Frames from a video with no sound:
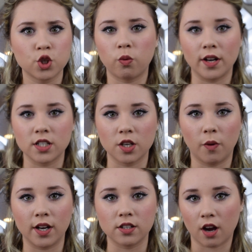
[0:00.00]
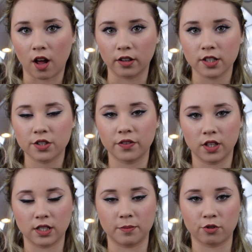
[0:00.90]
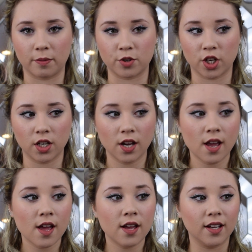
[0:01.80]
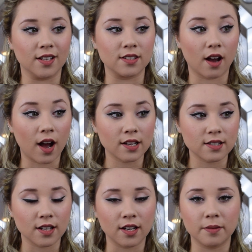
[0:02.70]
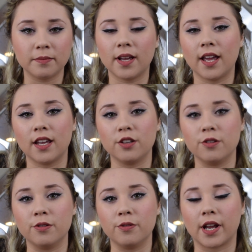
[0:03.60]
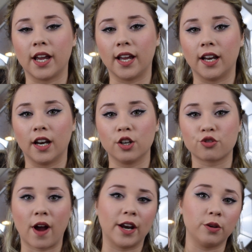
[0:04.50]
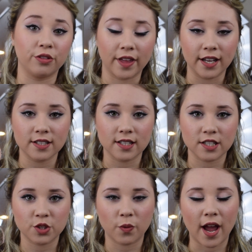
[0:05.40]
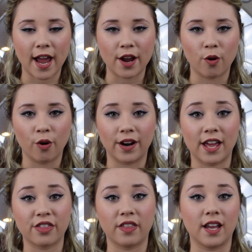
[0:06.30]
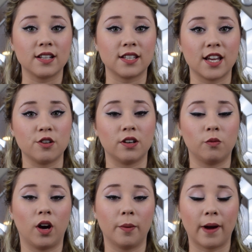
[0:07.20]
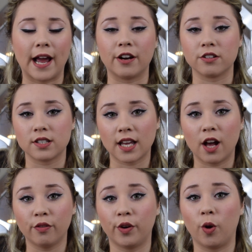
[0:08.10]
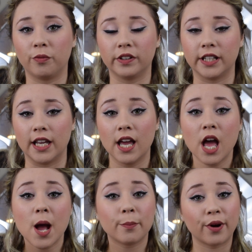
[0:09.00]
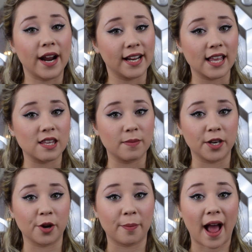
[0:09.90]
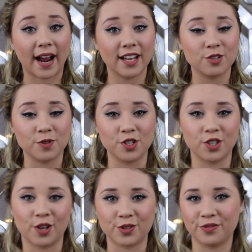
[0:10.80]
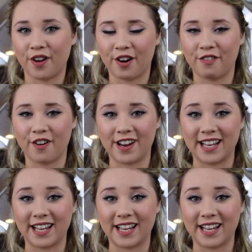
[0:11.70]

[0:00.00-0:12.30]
$21 for the subscription. It's awesome. You can try new things this way or get things that you didn't want to buy yourself and hopefully pray to get them in your package, which is also very, very